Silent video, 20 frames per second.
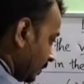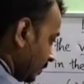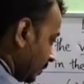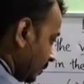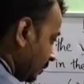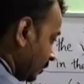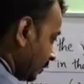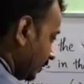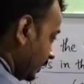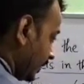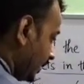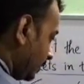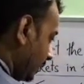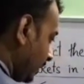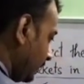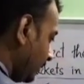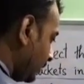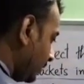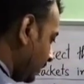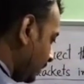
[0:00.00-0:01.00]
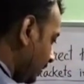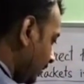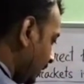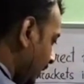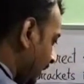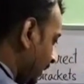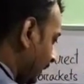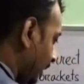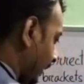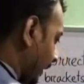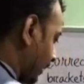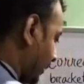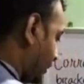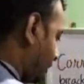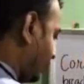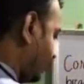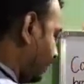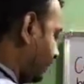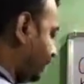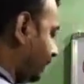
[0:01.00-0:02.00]
So this is
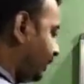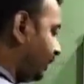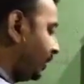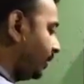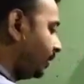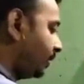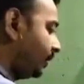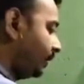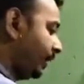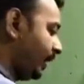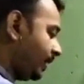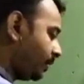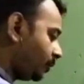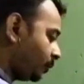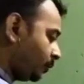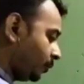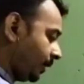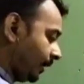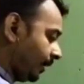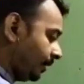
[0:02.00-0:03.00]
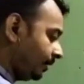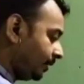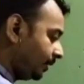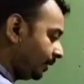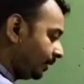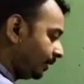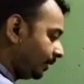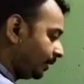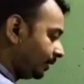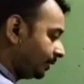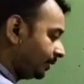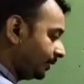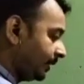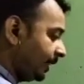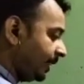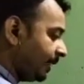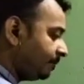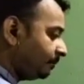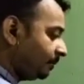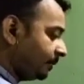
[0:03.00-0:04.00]
correct. Next one,
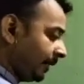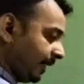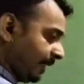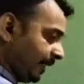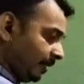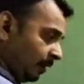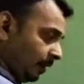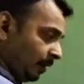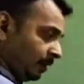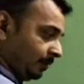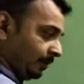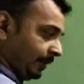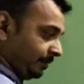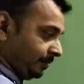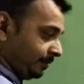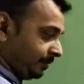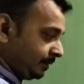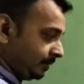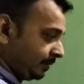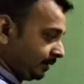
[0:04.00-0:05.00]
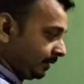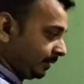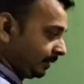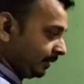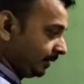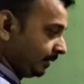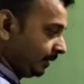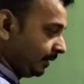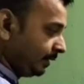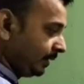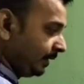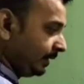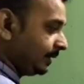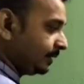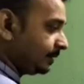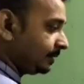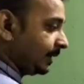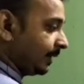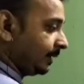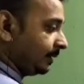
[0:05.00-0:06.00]
they play always. Here in
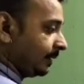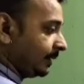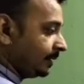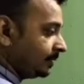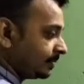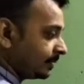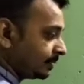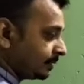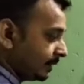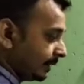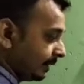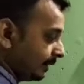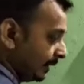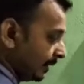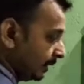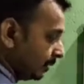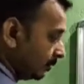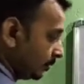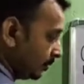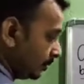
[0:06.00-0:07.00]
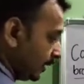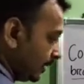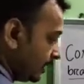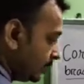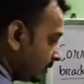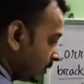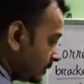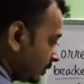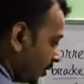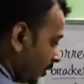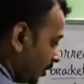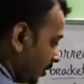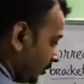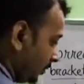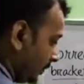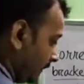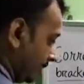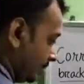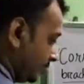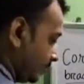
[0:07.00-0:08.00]
this sentence, the signal word is
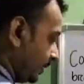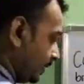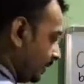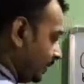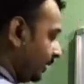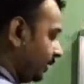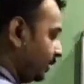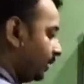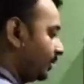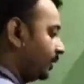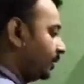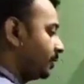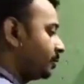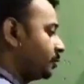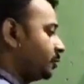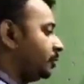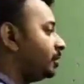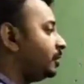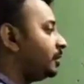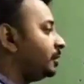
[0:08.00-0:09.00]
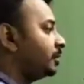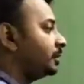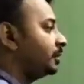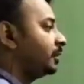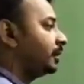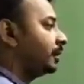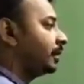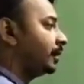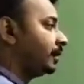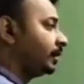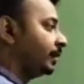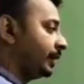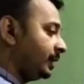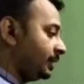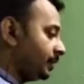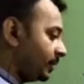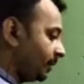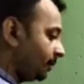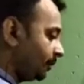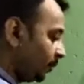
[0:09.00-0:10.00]
always. So
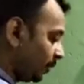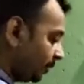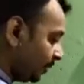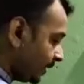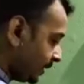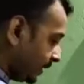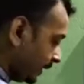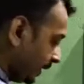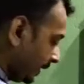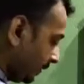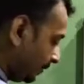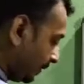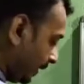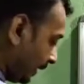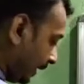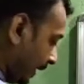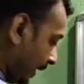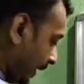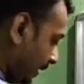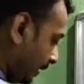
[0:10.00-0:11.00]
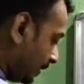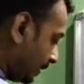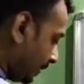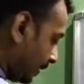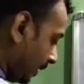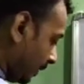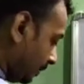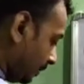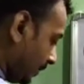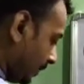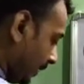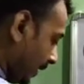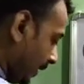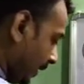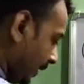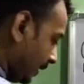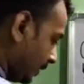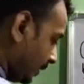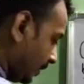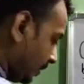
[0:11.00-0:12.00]
in simple present, if I write
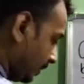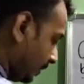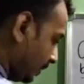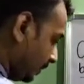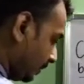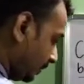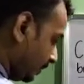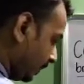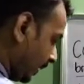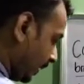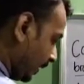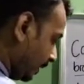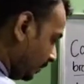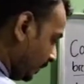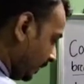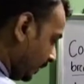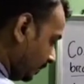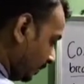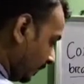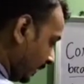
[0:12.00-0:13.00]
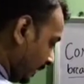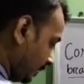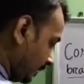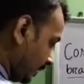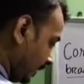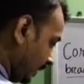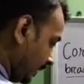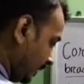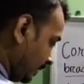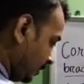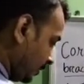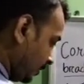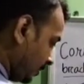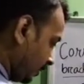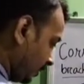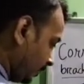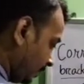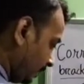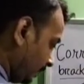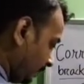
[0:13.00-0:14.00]
subject, verb in present,
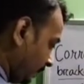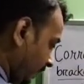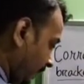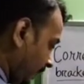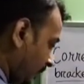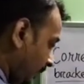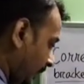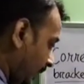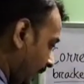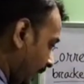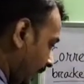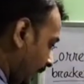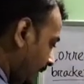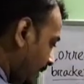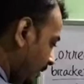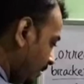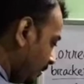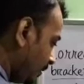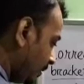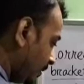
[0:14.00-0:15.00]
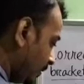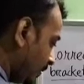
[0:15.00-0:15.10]
and